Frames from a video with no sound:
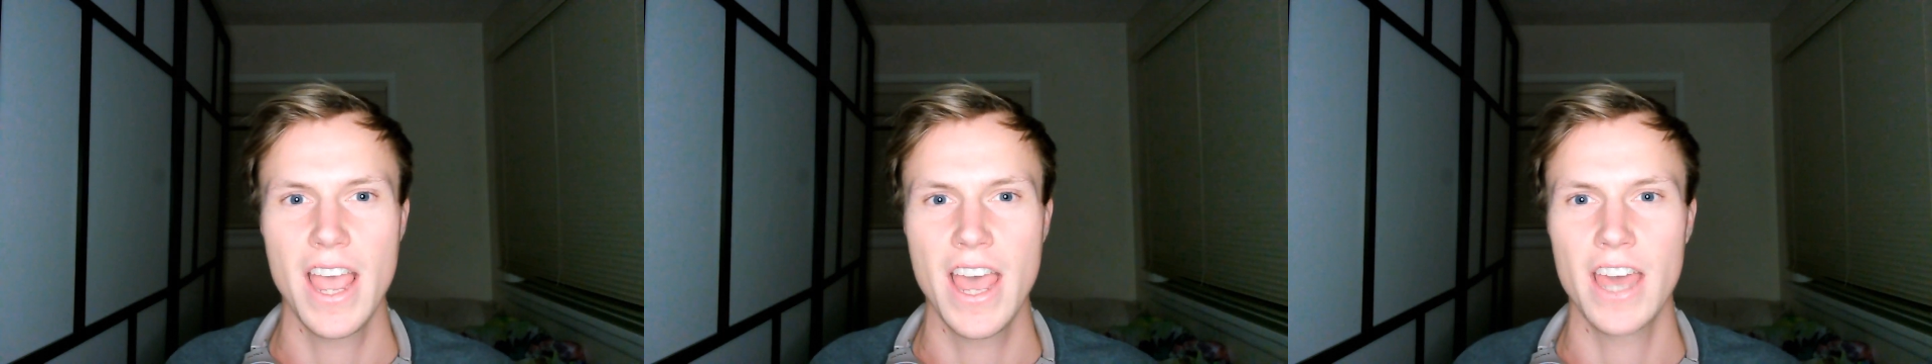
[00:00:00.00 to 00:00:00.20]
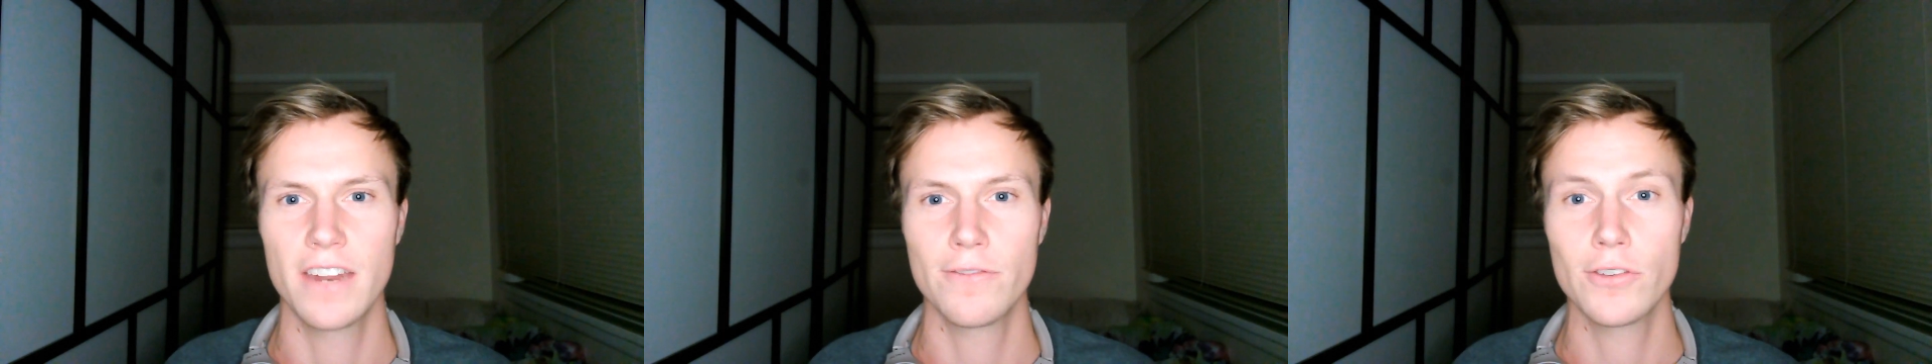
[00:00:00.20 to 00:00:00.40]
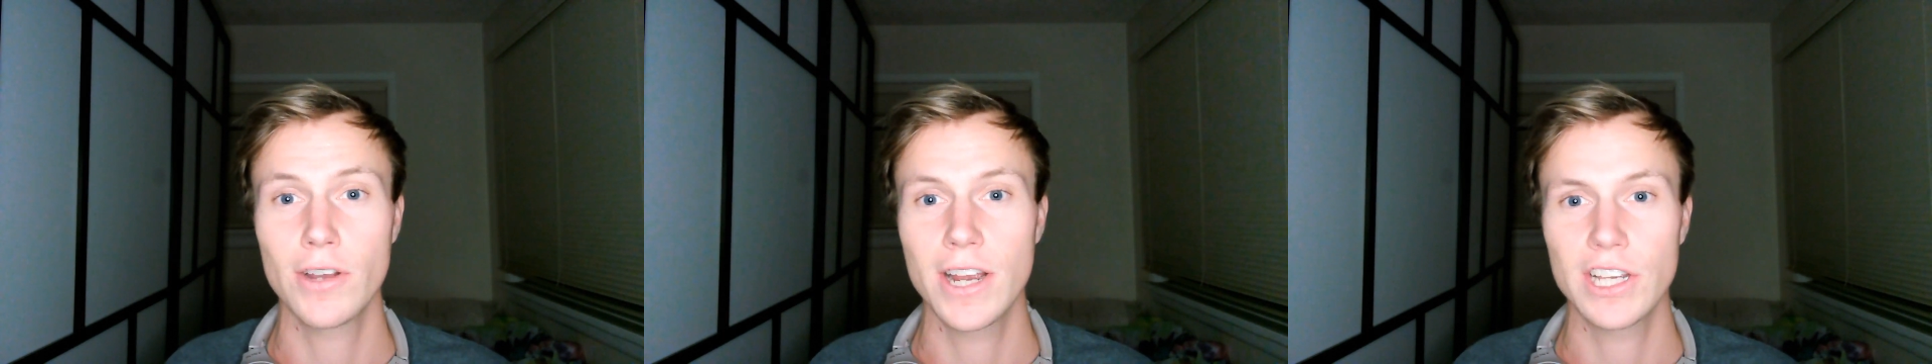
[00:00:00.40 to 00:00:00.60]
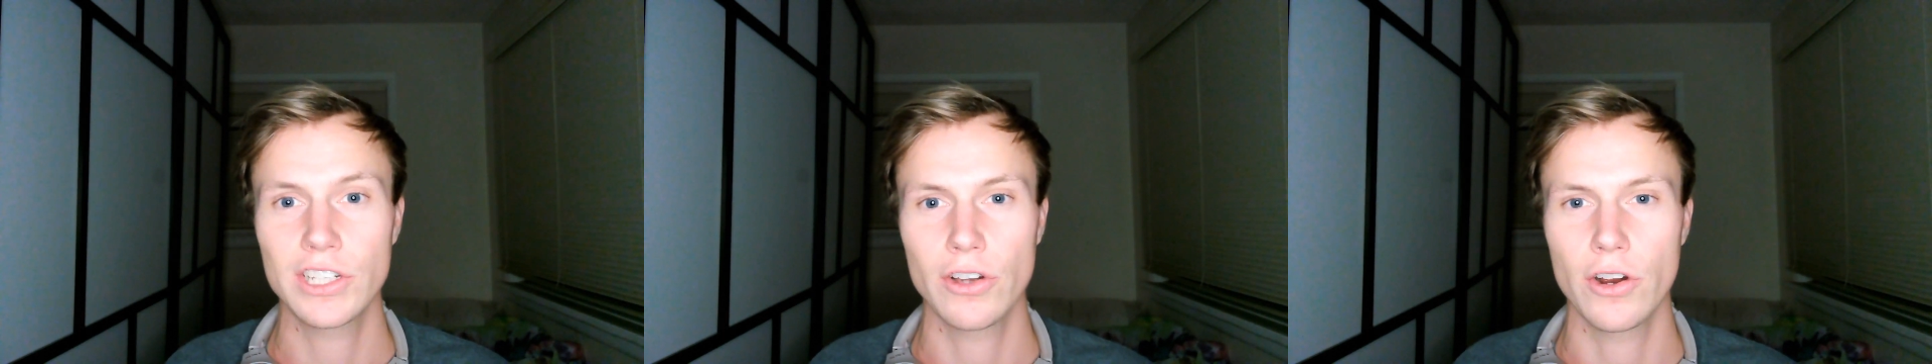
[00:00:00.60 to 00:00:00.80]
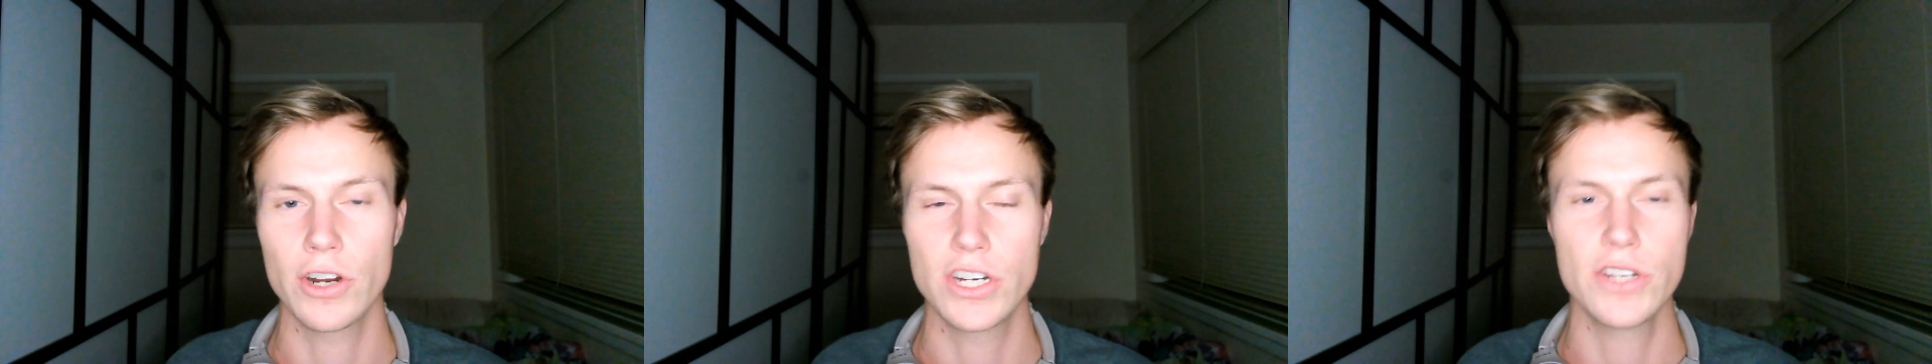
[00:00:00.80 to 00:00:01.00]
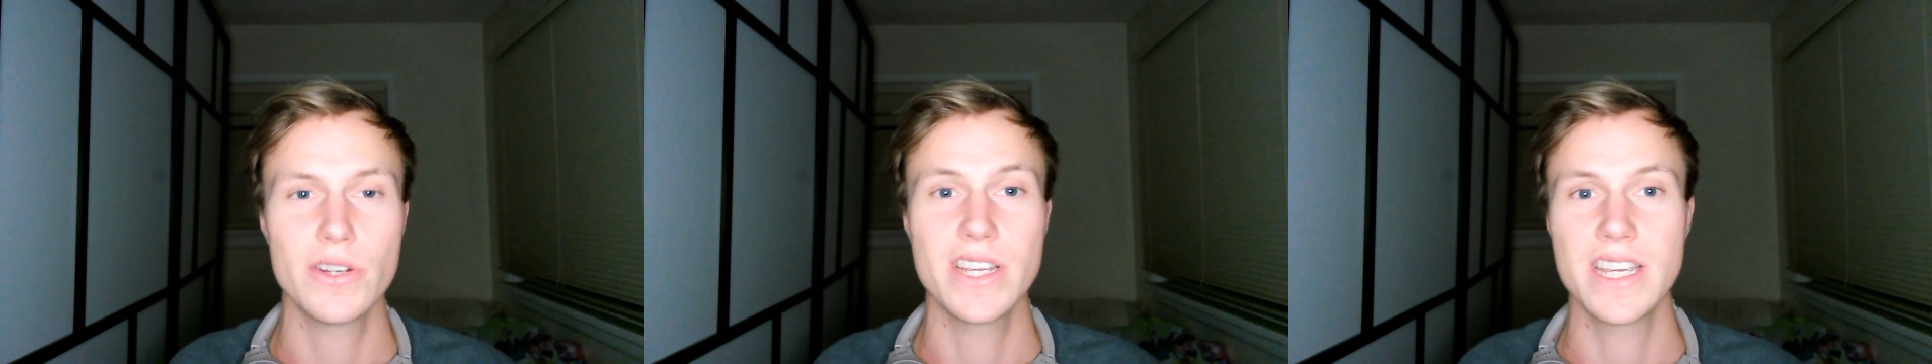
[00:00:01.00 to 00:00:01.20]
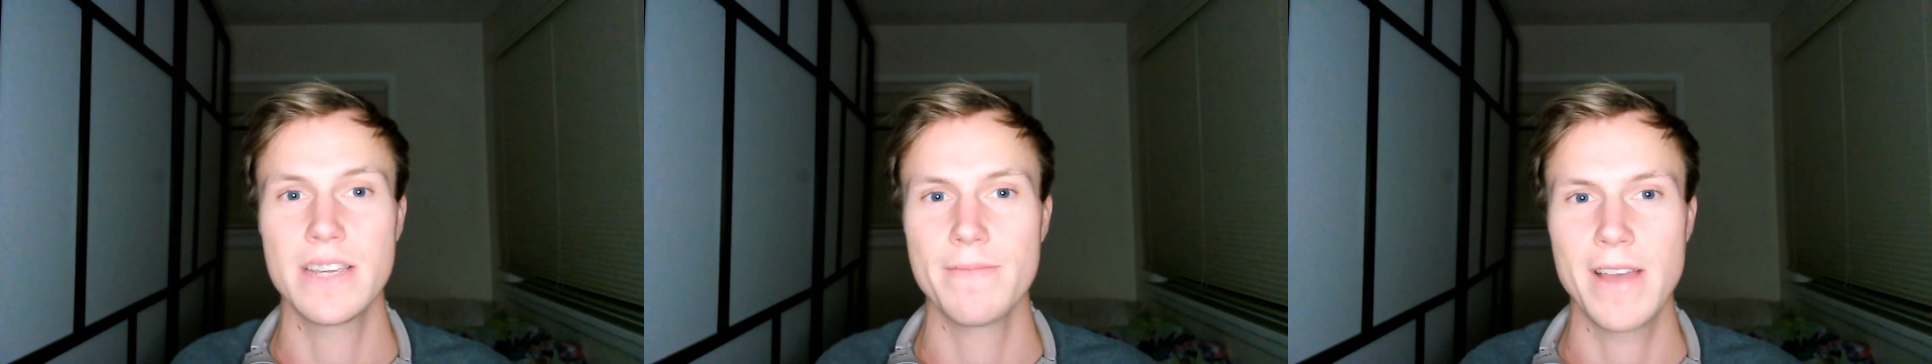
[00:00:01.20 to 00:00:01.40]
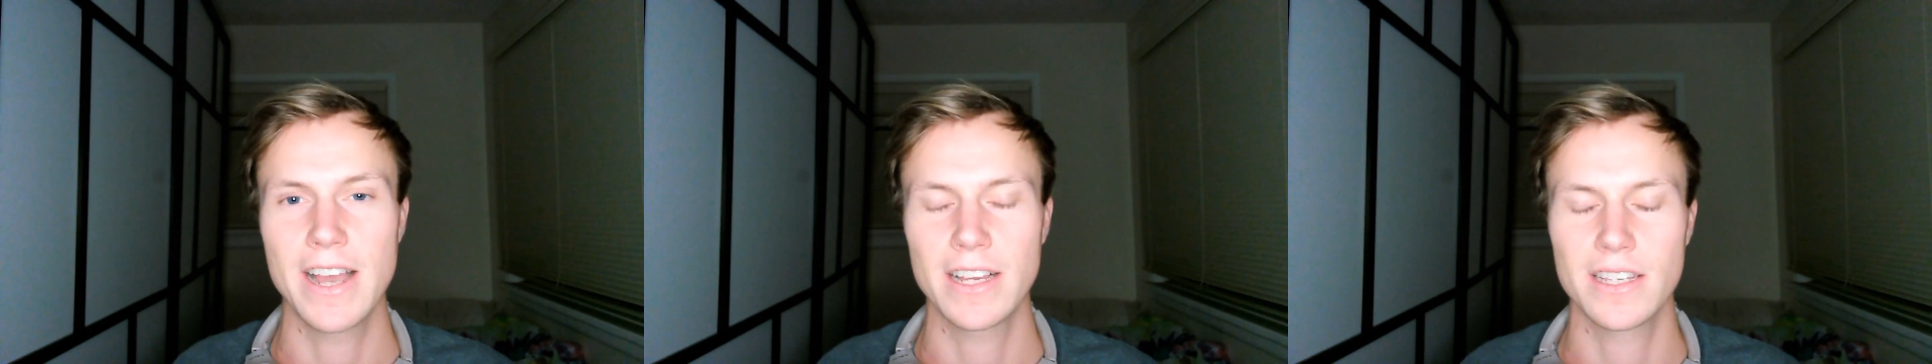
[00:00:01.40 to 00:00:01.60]
And if you guys are new to
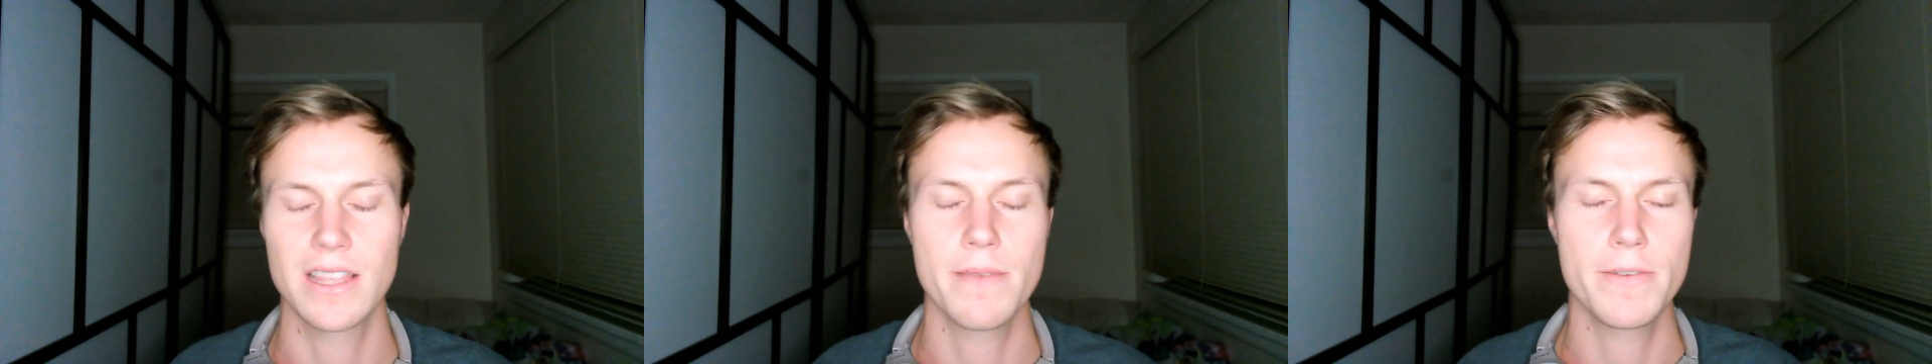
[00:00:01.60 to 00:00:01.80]
Emacs,